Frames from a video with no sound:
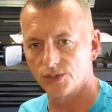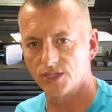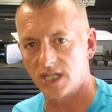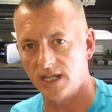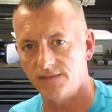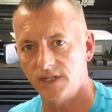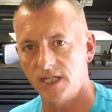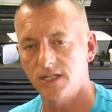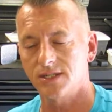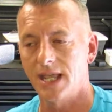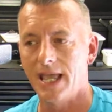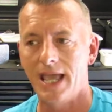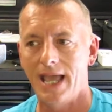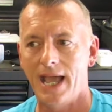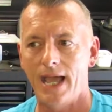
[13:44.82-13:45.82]
safeties,
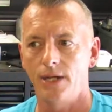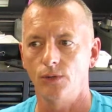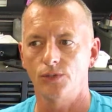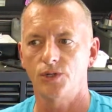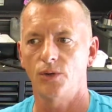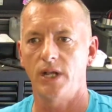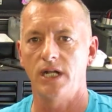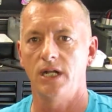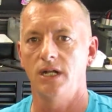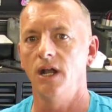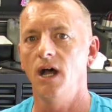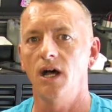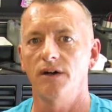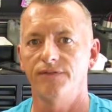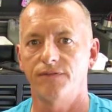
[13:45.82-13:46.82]
I don't train
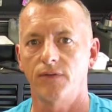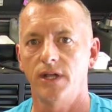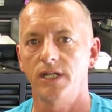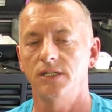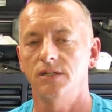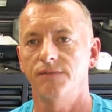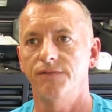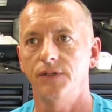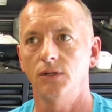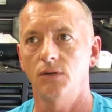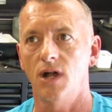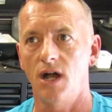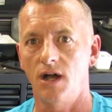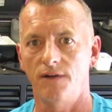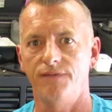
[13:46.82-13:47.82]
enough, right, to feel
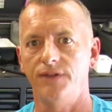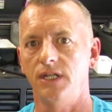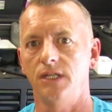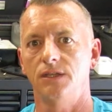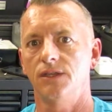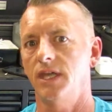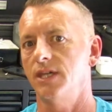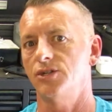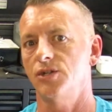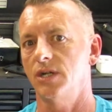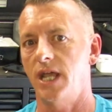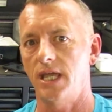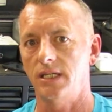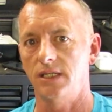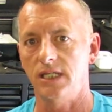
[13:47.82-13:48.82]
confident that should
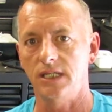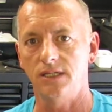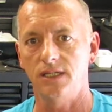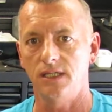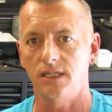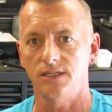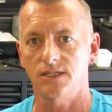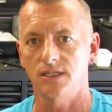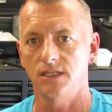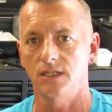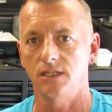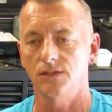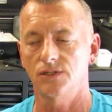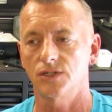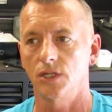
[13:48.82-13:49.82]
I need these
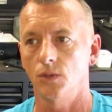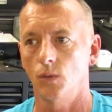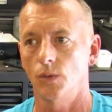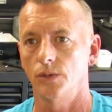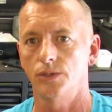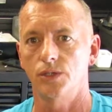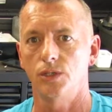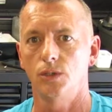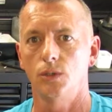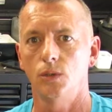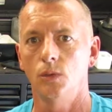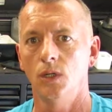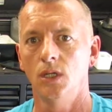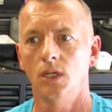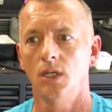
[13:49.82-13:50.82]
things in order
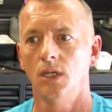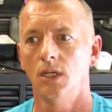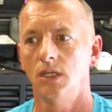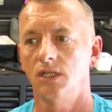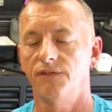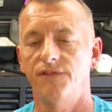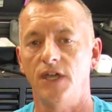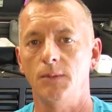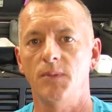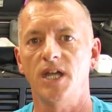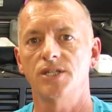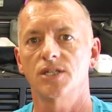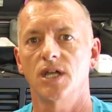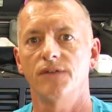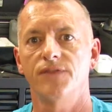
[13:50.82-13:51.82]
to defend
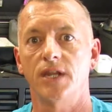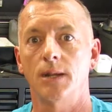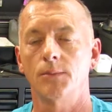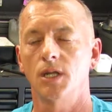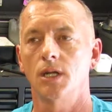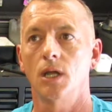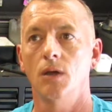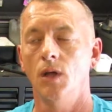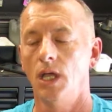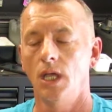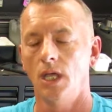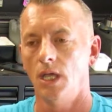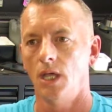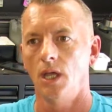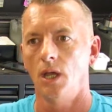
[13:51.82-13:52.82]
myself, that I'm going to go,
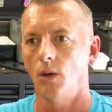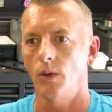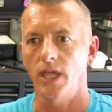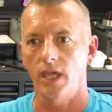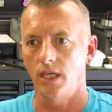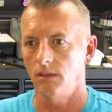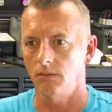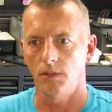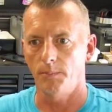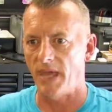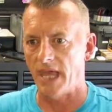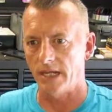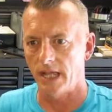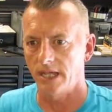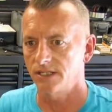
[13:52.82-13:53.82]
okay, the
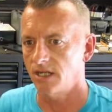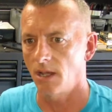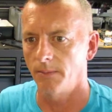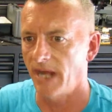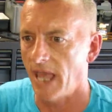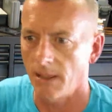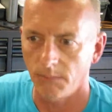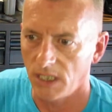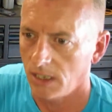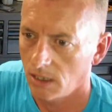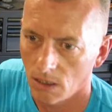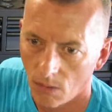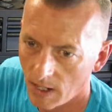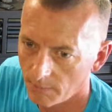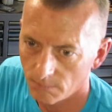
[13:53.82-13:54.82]
bad guy's coming at me.
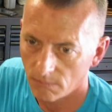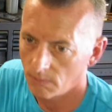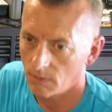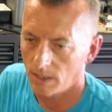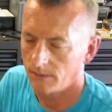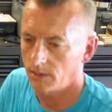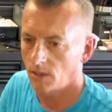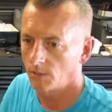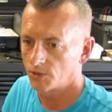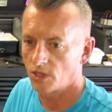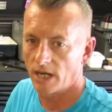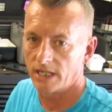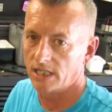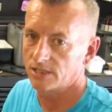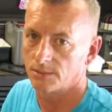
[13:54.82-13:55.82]
I'm
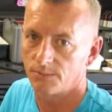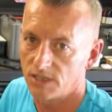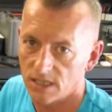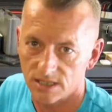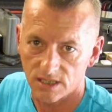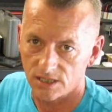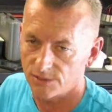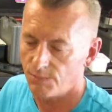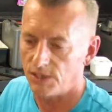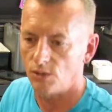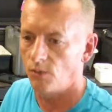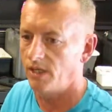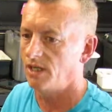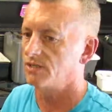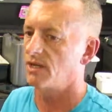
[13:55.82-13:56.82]
trying to get some distance
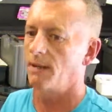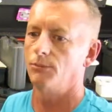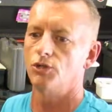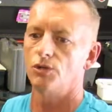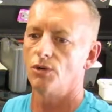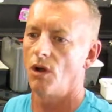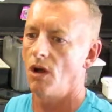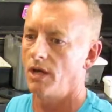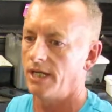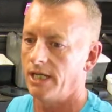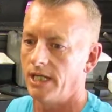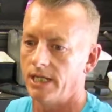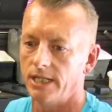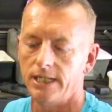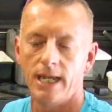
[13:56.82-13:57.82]
between us. I'm drawing a
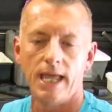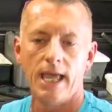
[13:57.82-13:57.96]
gun.